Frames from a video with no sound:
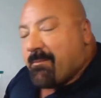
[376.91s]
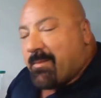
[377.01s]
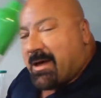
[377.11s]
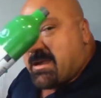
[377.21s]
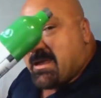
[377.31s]

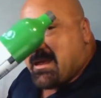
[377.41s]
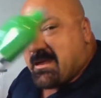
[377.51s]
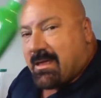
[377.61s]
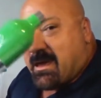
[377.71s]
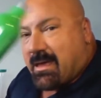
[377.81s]
But
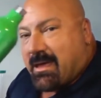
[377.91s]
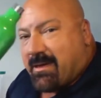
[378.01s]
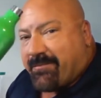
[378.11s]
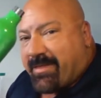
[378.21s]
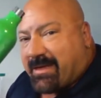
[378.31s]

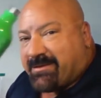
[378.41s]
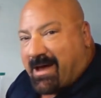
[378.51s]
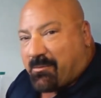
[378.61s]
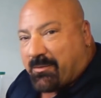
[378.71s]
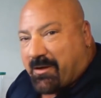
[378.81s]
if they
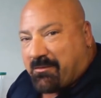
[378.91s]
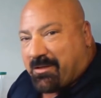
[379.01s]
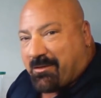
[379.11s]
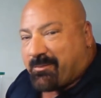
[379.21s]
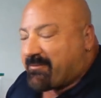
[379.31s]
check with their
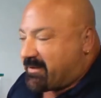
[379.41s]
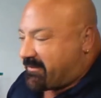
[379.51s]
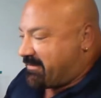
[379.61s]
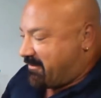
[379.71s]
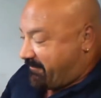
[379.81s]
supervision,